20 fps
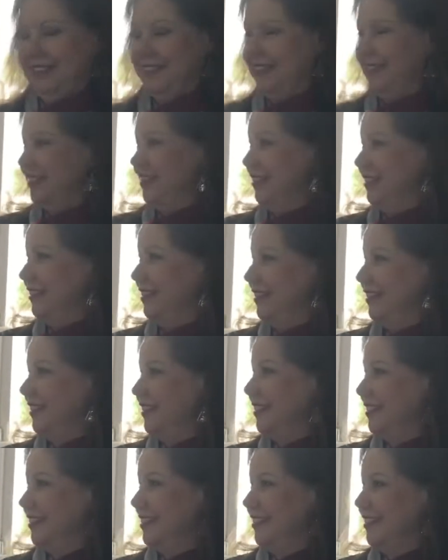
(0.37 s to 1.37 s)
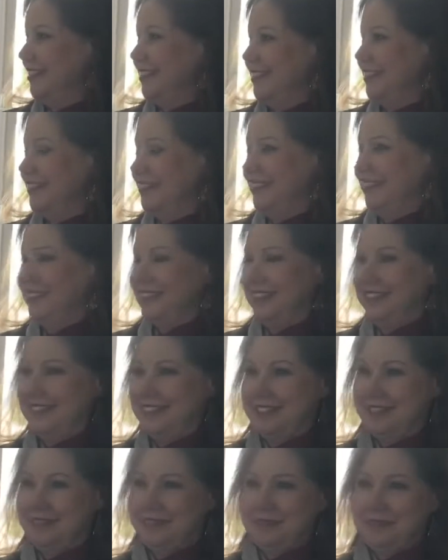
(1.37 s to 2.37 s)

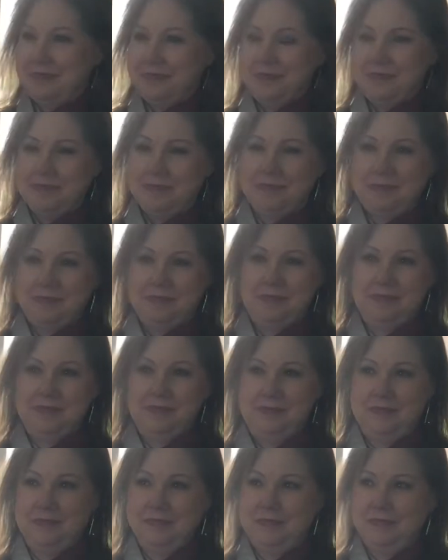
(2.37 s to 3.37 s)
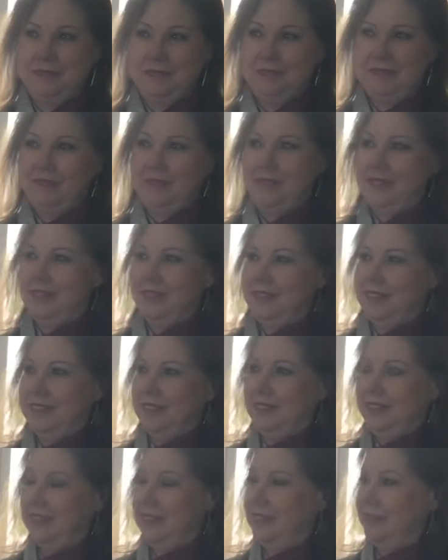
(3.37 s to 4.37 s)

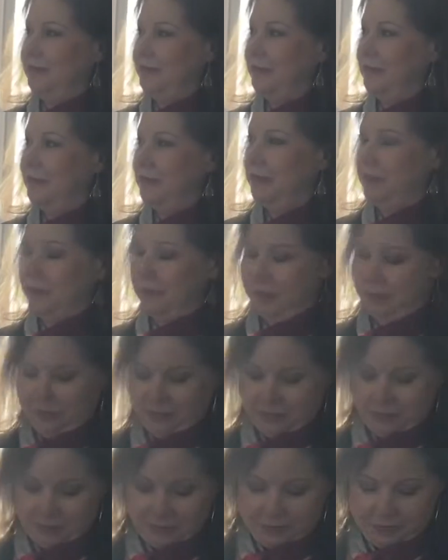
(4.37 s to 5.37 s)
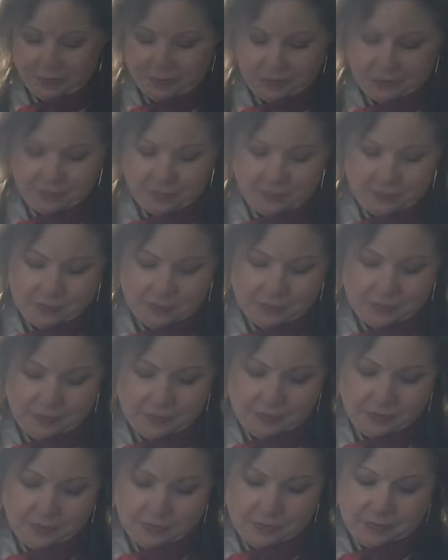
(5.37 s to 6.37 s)

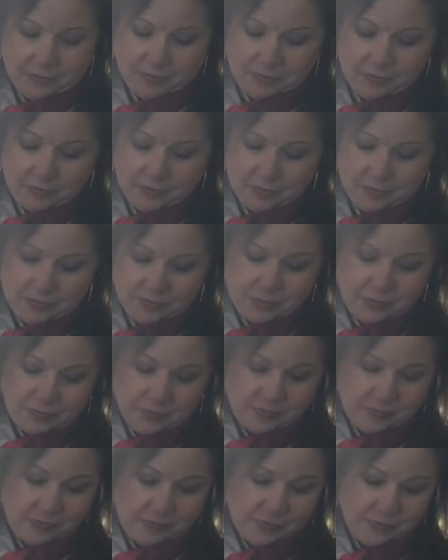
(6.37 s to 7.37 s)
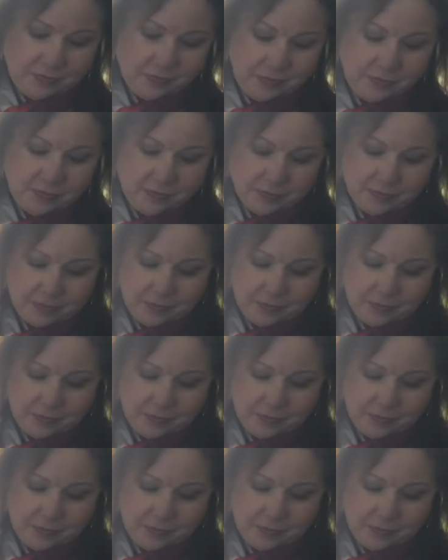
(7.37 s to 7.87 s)
(silent)